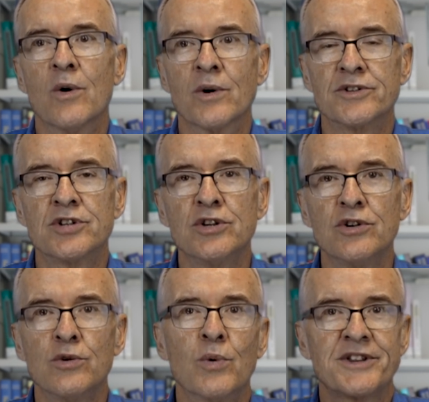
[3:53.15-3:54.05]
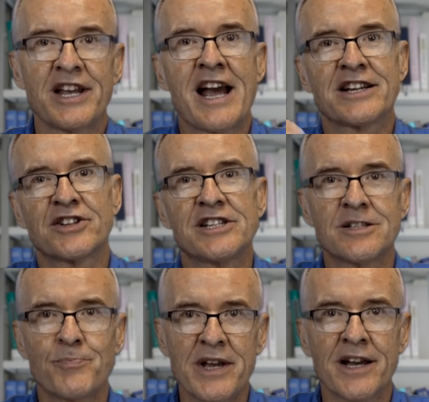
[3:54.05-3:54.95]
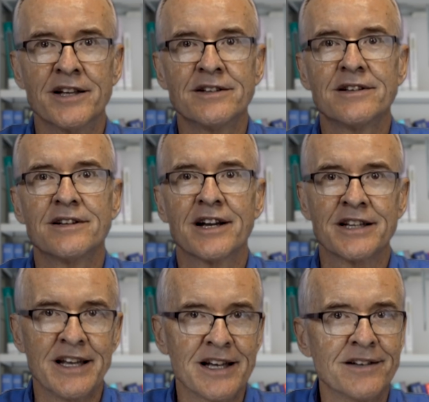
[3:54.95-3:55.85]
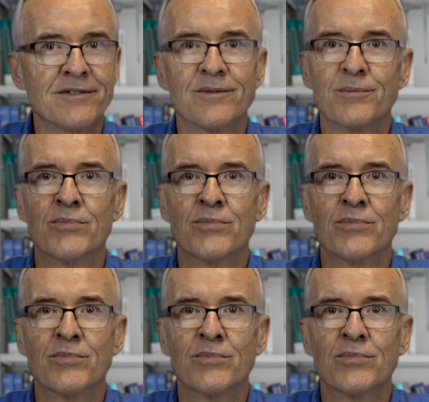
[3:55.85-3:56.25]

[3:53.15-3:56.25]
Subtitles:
or 2, what they actually spend, again,